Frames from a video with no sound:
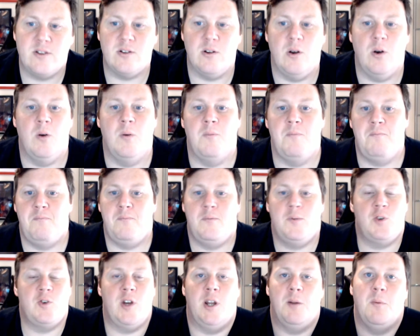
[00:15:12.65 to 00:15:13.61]
So
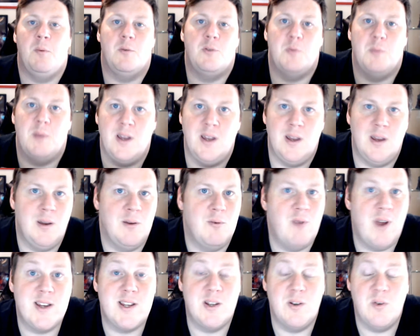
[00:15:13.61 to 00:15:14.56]
train them up to be
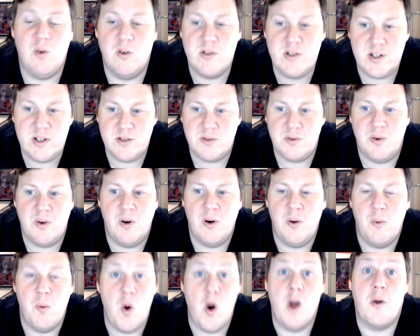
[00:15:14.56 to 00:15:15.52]
racing horses
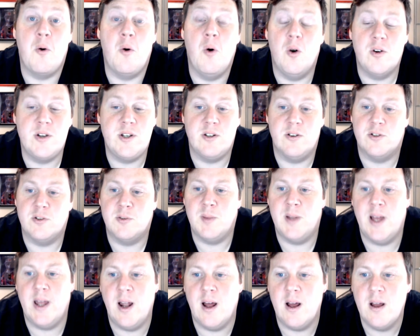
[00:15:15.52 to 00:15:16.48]
or work horses or something
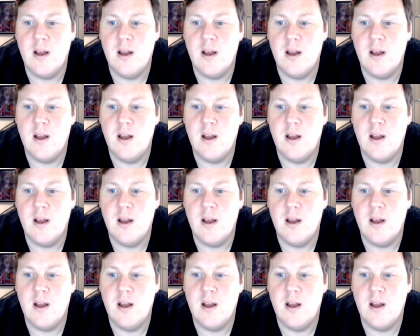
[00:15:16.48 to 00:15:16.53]
like